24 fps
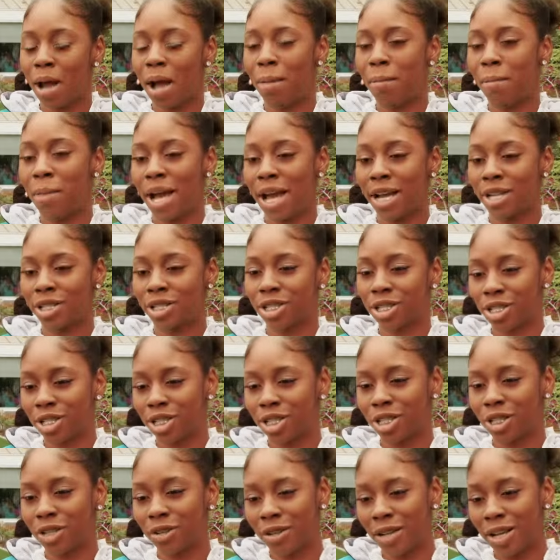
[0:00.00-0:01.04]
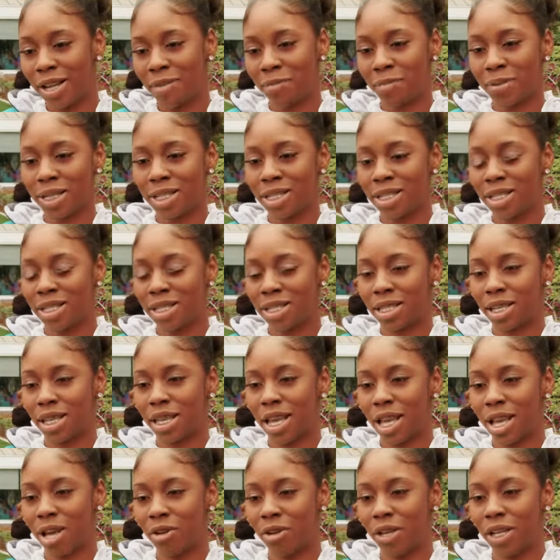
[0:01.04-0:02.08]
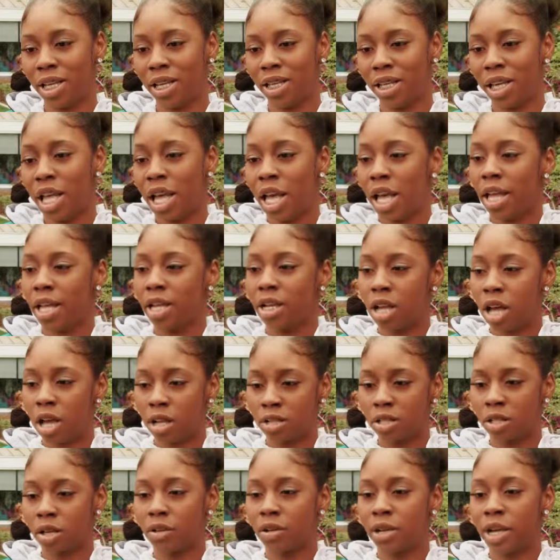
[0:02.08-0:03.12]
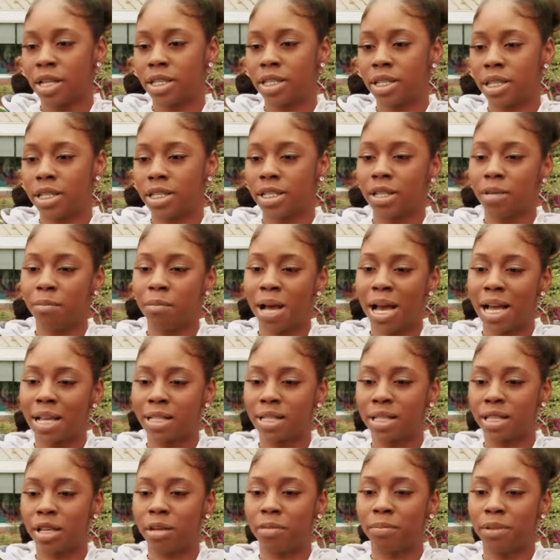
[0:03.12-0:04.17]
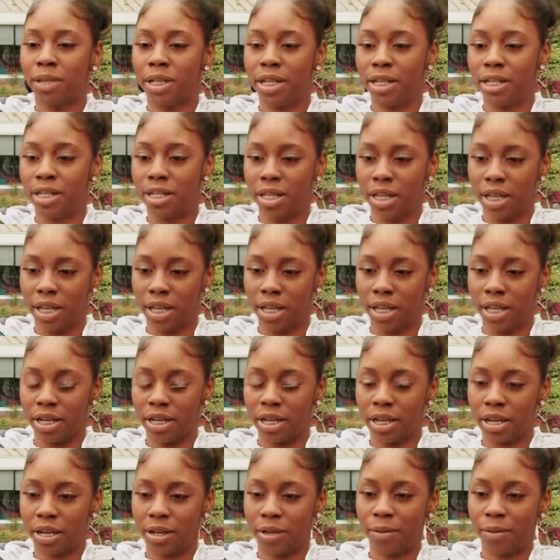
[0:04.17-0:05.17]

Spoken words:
my master's degree in business accounting, and also assisting my siblings in